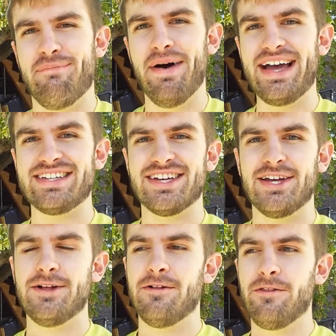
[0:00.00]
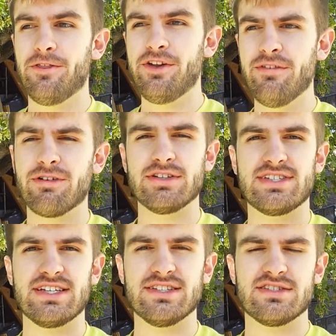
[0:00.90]
But the difference
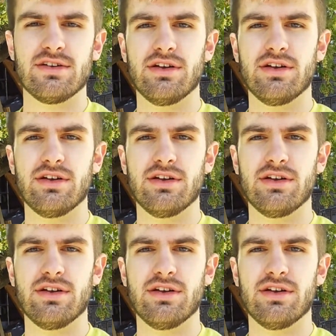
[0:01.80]
is